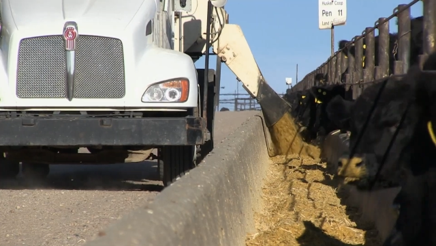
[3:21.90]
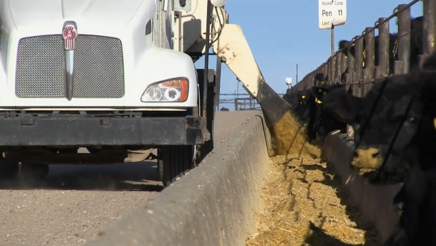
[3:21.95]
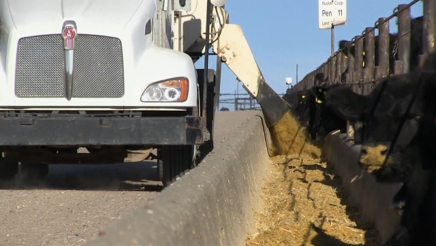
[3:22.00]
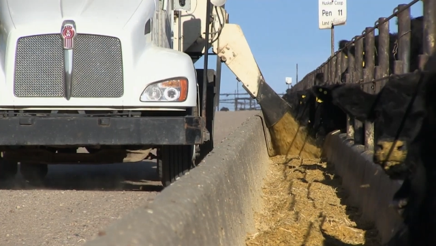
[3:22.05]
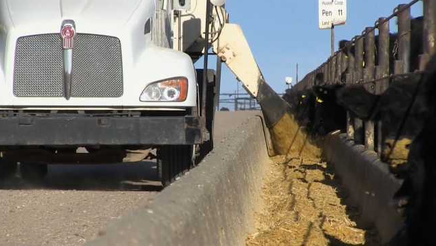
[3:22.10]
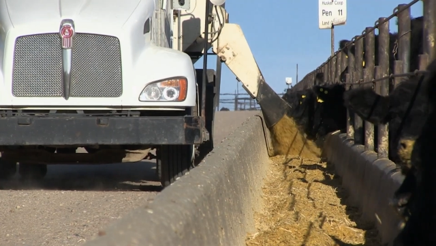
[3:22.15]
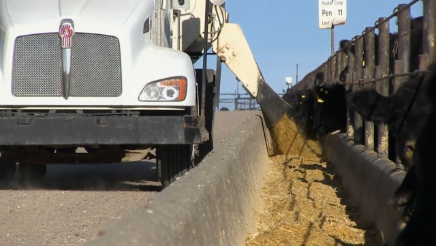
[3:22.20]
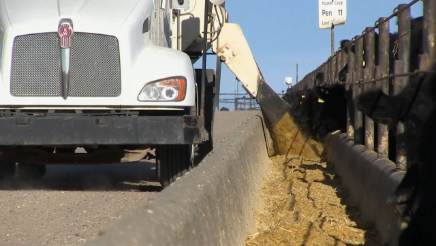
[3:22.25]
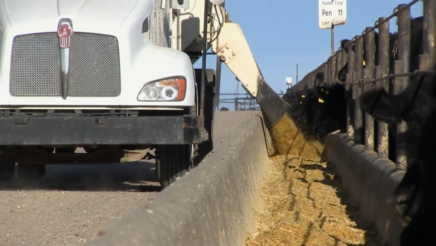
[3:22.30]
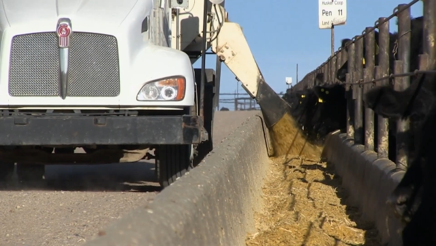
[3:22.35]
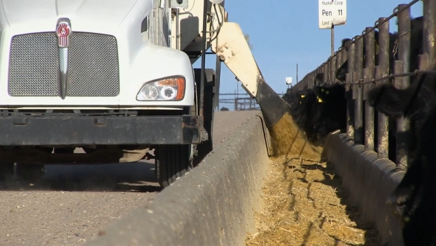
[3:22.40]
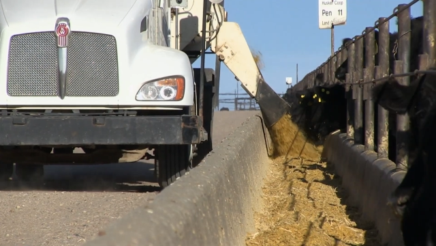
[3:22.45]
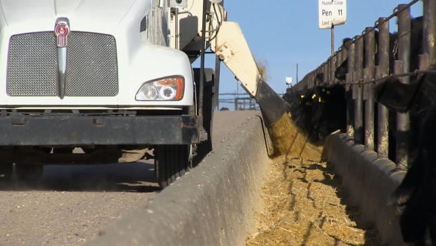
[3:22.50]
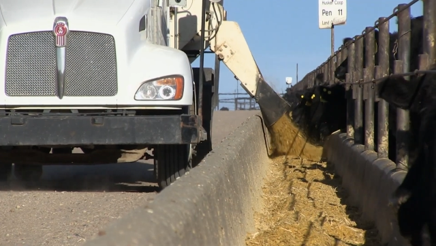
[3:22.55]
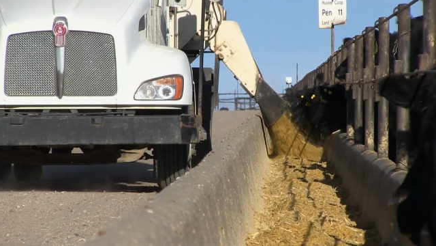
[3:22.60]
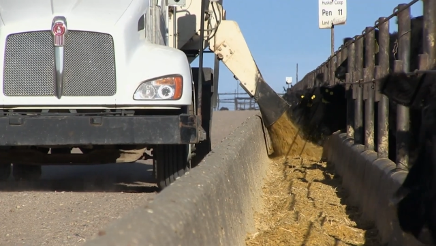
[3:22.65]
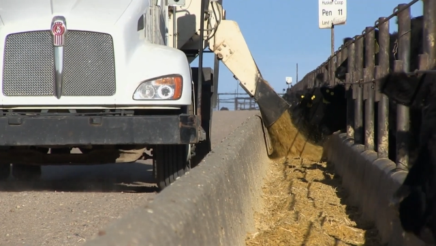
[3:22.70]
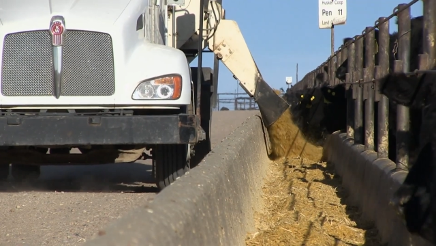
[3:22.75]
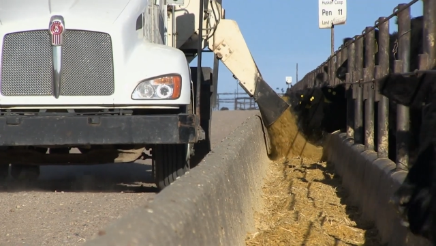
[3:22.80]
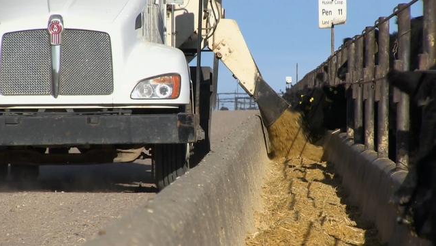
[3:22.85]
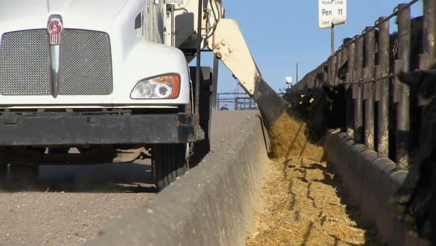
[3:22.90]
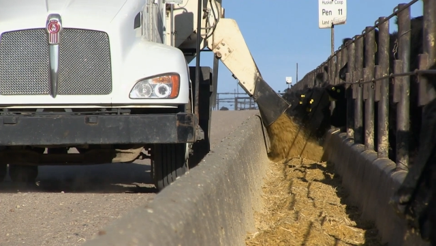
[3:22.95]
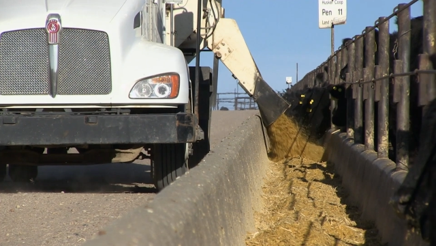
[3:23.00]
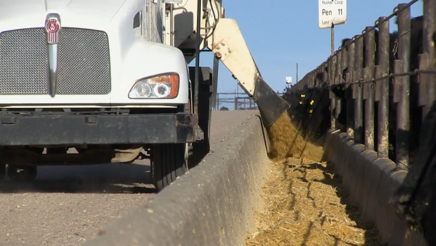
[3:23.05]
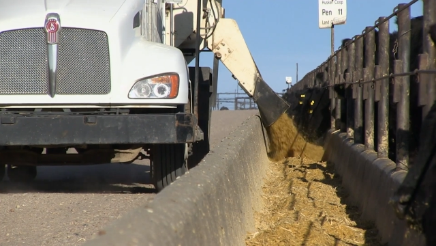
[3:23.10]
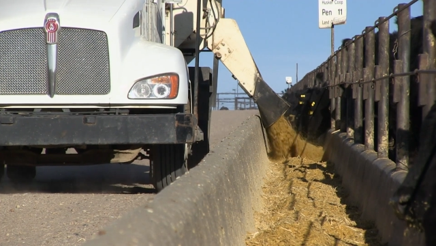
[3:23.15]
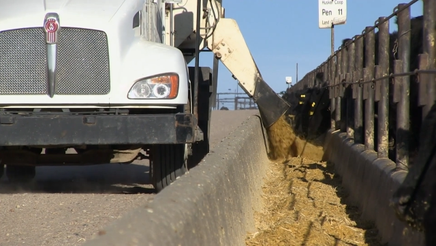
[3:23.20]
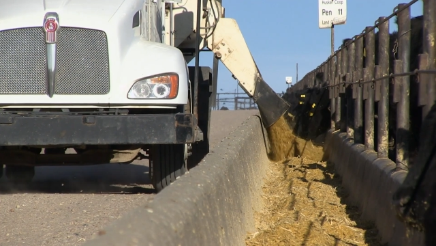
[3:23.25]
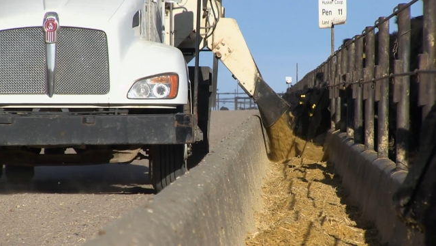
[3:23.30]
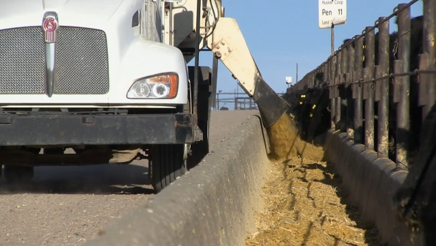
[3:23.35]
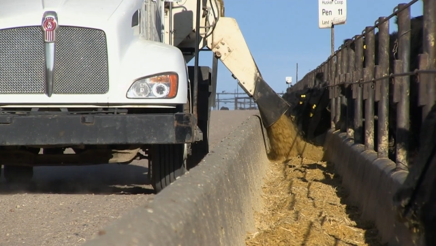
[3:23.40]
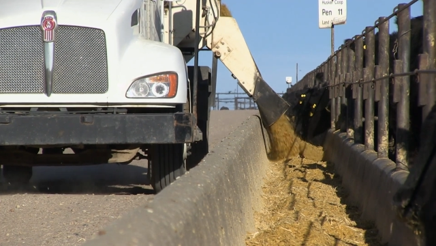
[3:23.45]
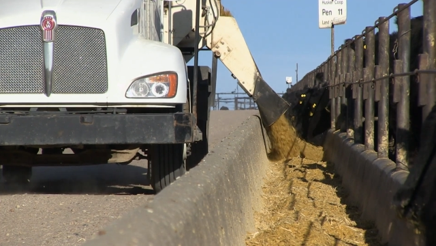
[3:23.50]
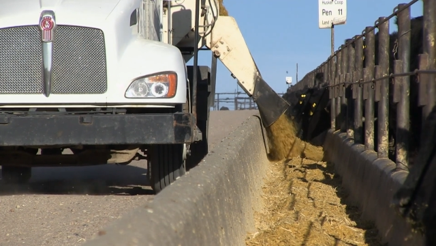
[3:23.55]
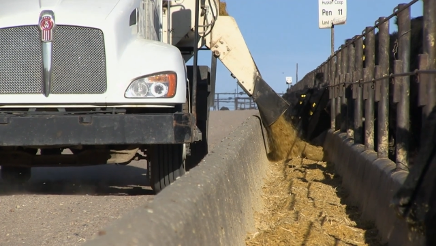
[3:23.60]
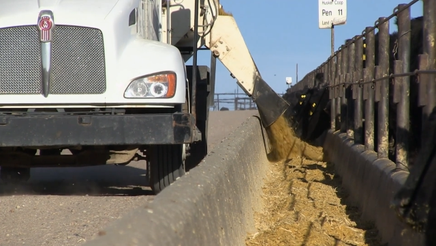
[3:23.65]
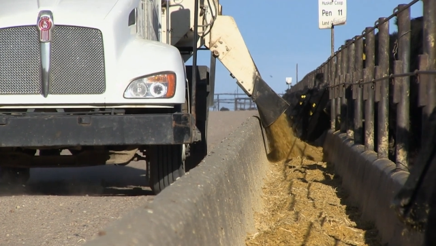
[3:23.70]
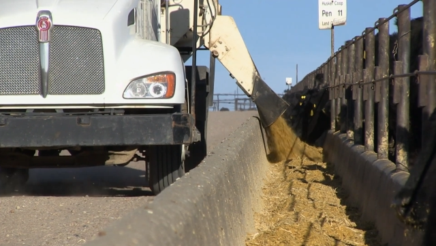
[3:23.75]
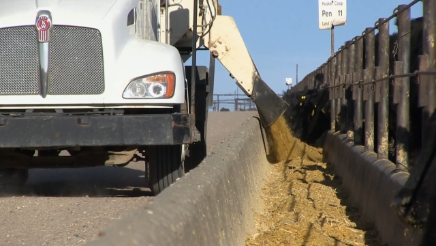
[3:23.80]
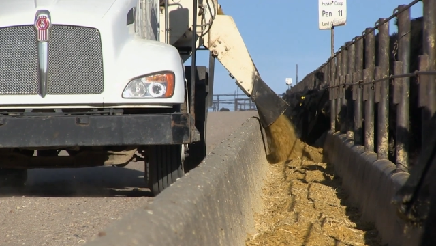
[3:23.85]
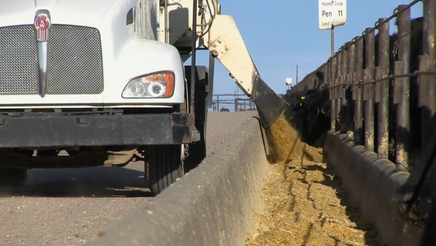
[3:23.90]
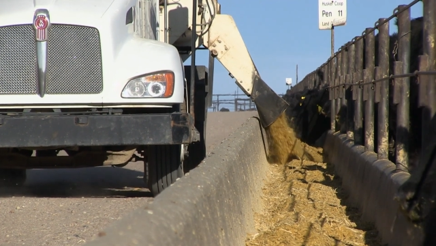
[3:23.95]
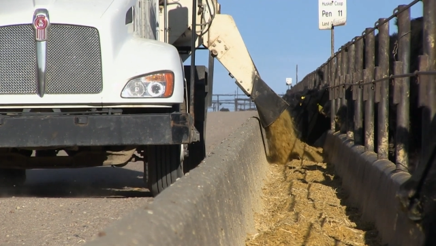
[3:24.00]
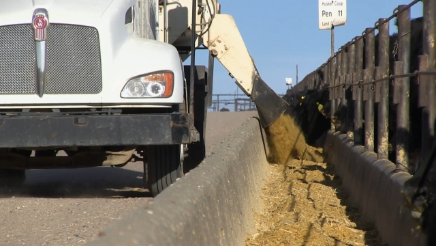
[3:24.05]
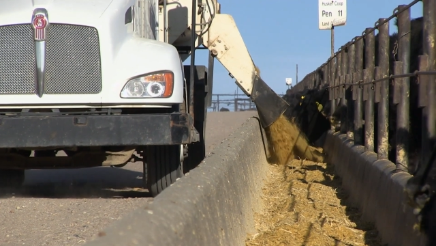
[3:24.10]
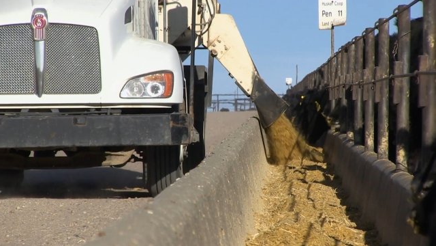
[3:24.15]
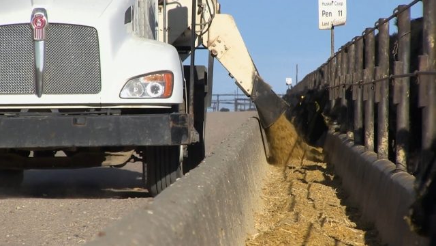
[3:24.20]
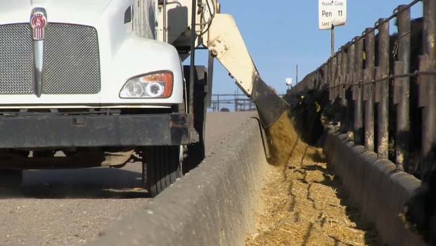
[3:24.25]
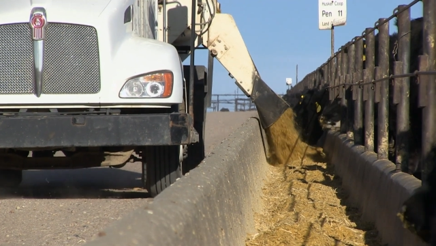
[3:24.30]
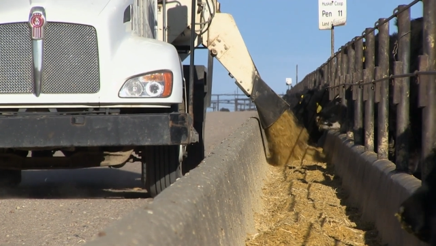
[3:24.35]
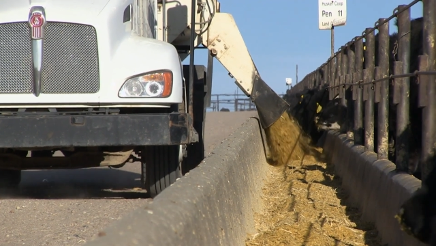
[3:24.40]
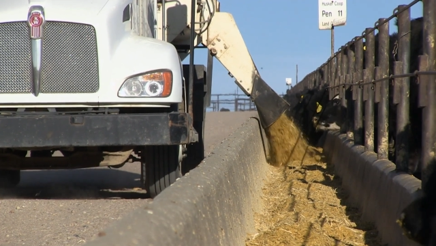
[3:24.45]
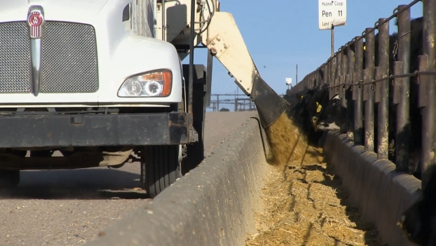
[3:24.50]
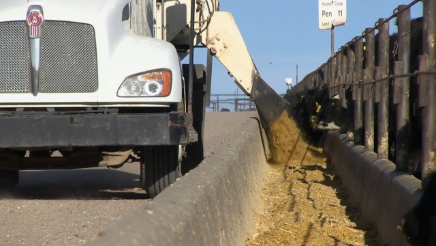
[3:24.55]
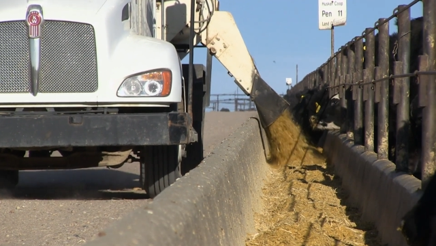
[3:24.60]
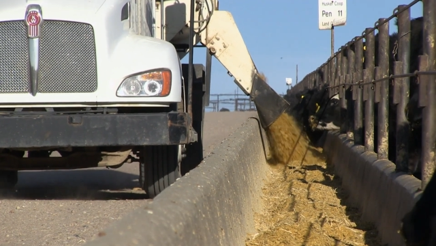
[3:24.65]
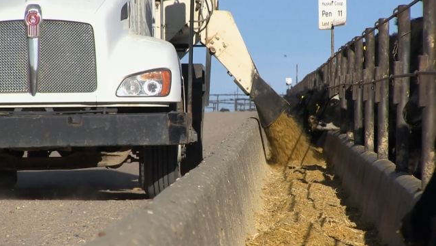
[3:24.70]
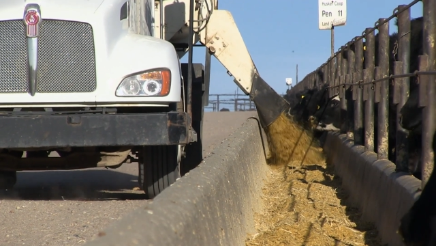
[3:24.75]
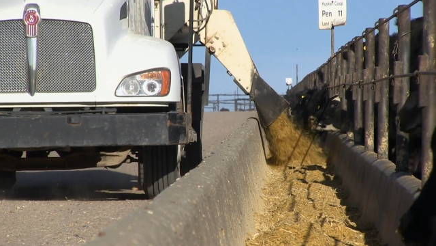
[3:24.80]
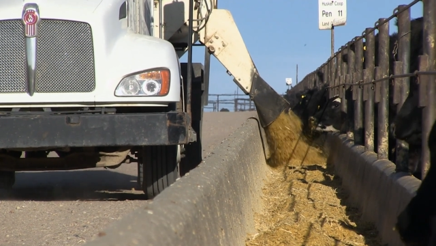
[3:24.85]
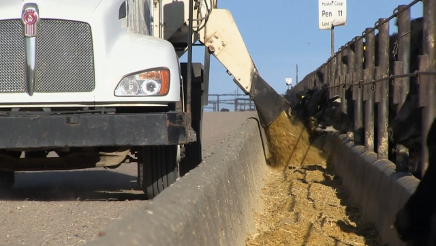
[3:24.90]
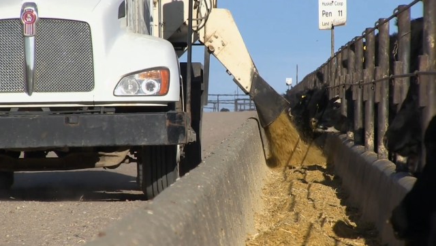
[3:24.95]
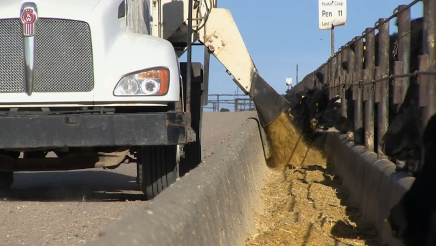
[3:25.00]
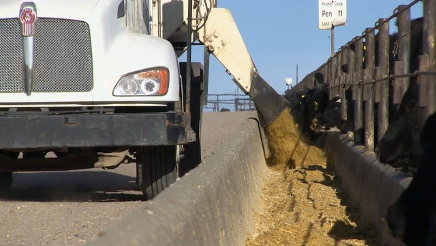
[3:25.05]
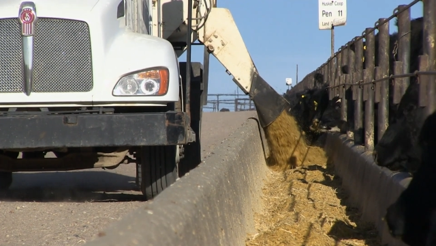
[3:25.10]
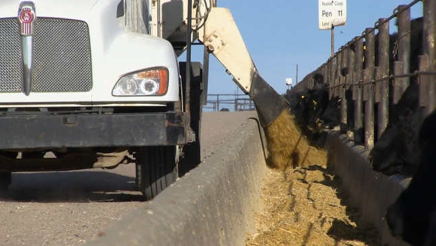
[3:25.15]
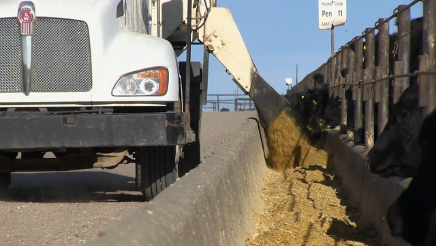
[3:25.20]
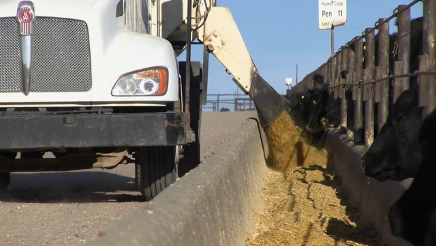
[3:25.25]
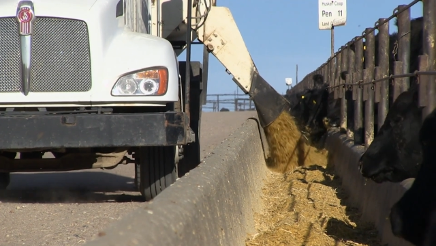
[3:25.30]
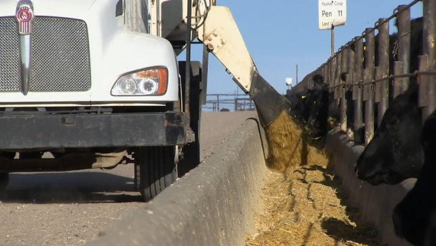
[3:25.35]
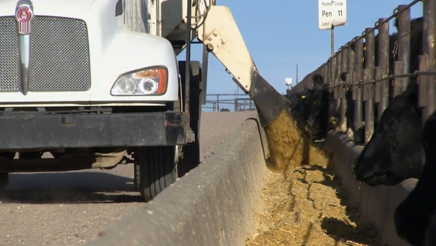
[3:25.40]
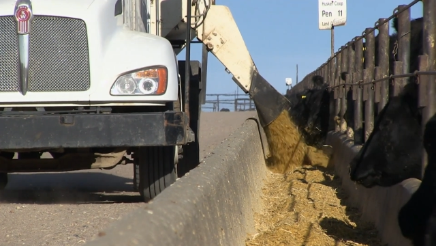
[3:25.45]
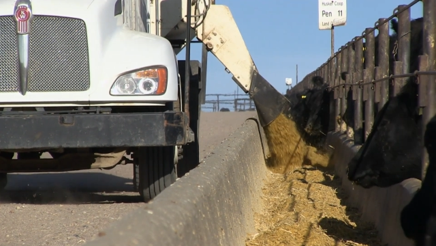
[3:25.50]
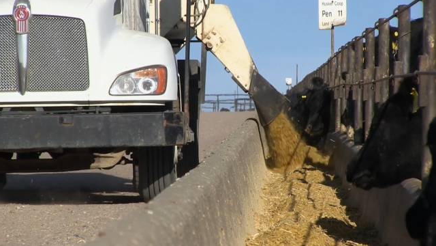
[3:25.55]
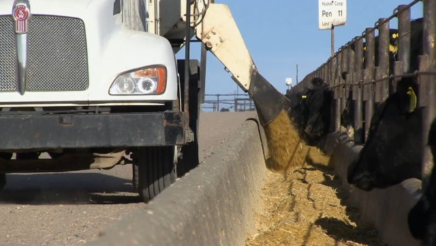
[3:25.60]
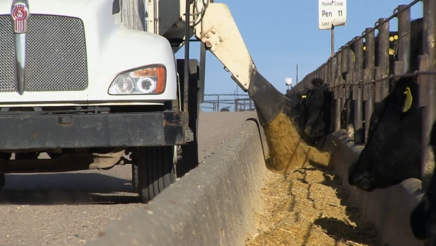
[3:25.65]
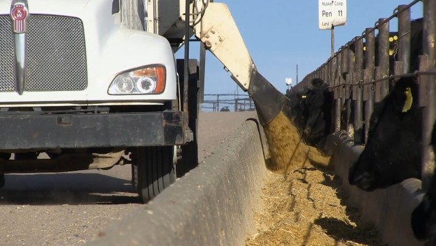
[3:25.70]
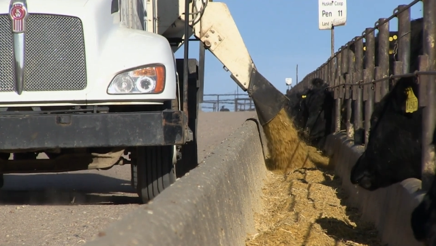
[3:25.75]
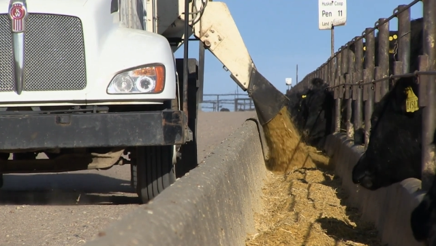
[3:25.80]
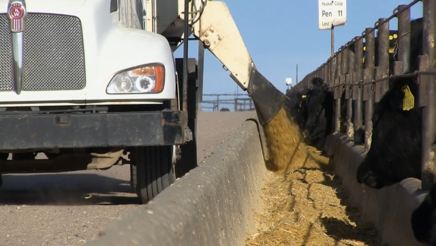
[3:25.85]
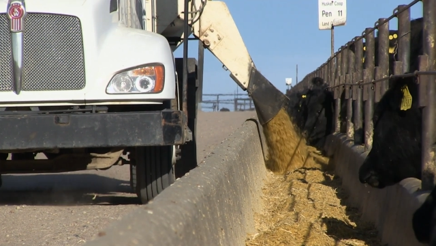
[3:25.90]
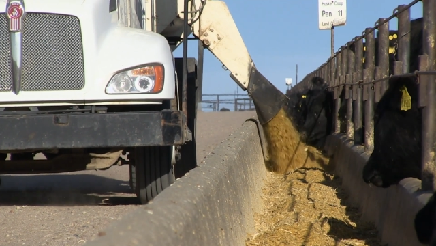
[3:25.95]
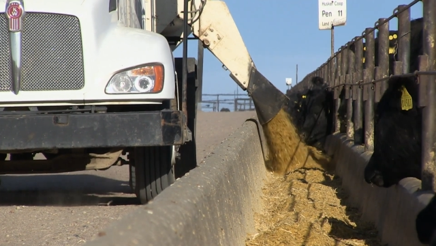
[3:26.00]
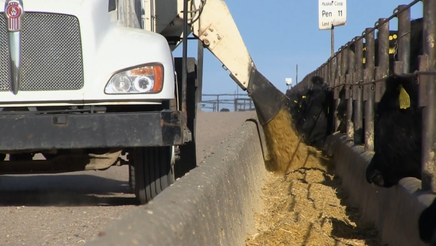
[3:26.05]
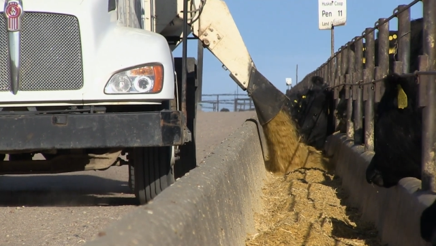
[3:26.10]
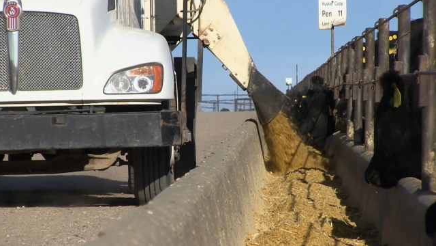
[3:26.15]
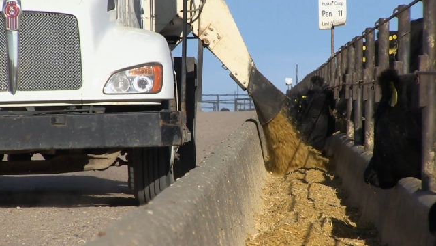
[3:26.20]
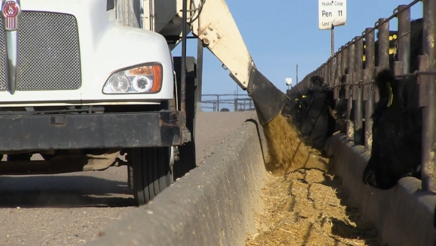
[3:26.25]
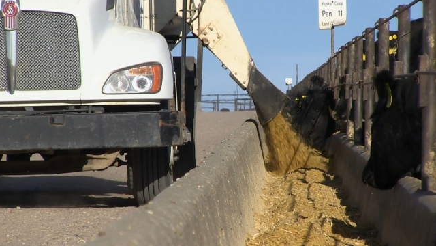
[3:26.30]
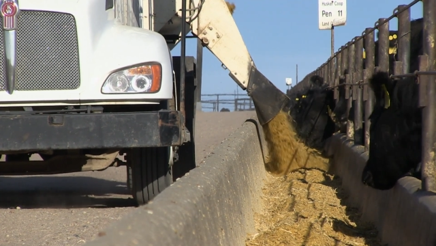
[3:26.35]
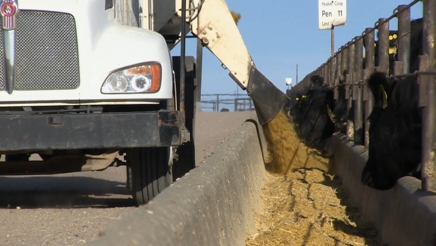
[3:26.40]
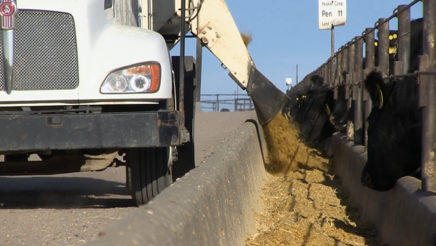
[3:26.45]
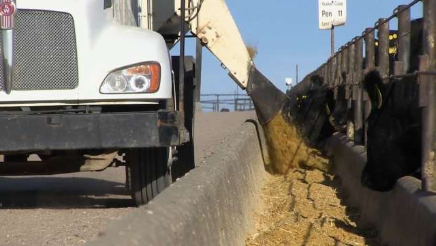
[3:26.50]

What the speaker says: (no speaker visible)